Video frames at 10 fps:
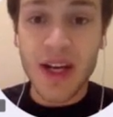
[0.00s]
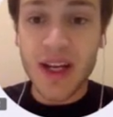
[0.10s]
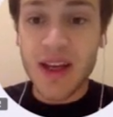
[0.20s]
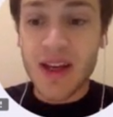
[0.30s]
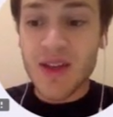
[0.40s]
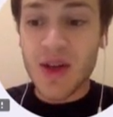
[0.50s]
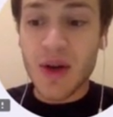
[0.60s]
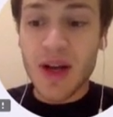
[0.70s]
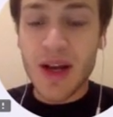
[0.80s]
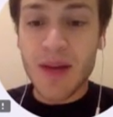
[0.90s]
Right?
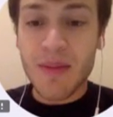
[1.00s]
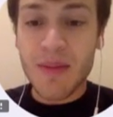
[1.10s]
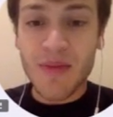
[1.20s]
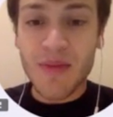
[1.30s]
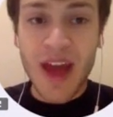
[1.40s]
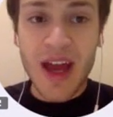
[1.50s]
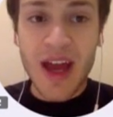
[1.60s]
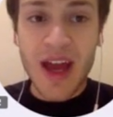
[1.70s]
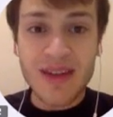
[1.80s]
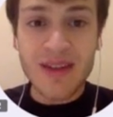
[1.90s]
So
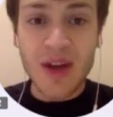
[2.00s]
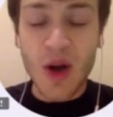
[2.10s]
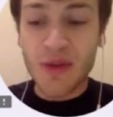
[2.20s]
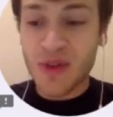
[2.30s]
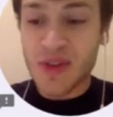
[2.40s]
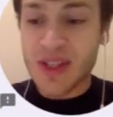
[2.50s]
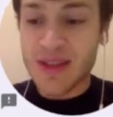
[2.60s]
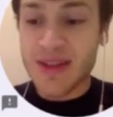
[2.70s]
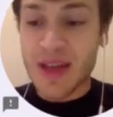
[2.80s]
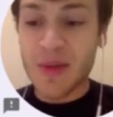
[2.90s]
that is all for
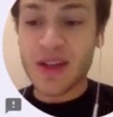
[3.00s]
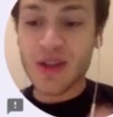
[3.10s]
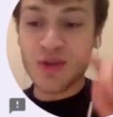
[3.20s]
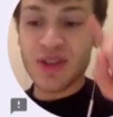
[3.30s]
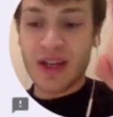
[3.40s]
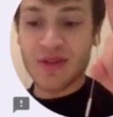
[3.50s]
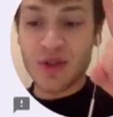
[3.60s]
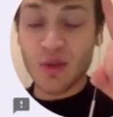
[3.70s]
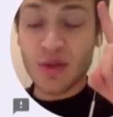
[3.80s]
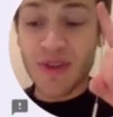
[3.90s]
today's assignment. You just have
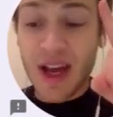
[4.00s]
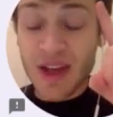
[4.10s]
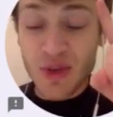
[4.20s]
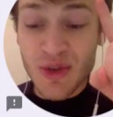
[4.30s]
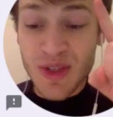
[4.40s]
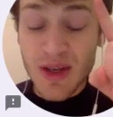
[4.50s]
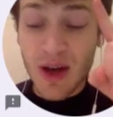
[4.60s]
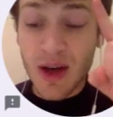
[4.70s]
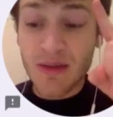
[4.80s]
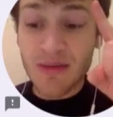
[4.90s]
to revise your
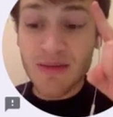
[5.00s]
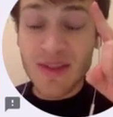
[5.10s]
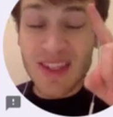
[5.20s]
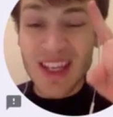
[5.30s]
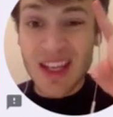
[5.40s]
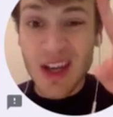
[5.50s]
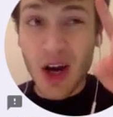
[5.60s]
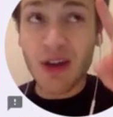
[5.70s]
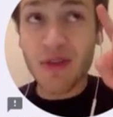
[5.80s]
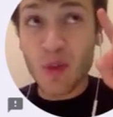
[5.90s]

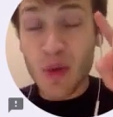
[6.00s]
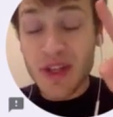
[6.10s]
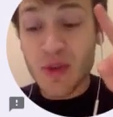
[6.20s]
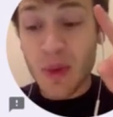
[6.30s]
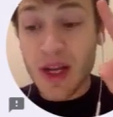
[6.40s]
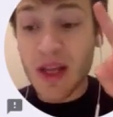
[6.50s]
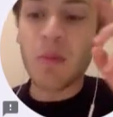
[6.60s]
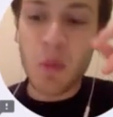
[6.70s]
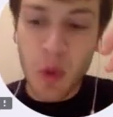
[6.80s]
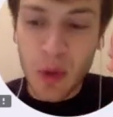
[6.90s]
CER from week
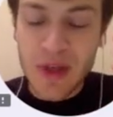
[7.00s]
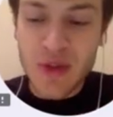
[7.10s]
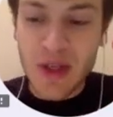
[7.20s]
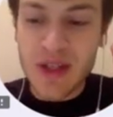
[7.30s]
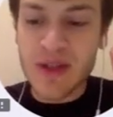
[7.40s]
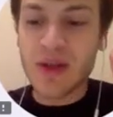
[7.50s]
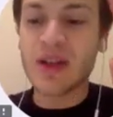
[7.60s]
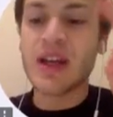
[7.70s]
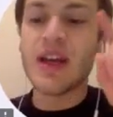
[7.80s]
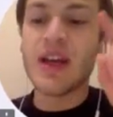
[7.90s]
20 or week
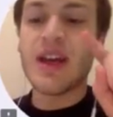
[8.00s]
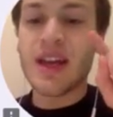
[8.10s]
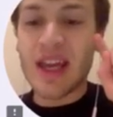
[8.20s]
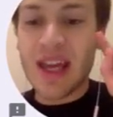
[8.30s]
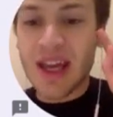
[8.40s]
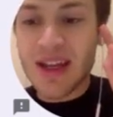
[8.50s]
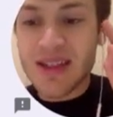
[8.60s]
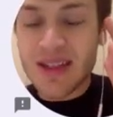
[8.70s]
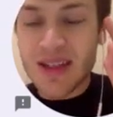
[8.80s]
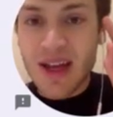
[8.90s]
22, and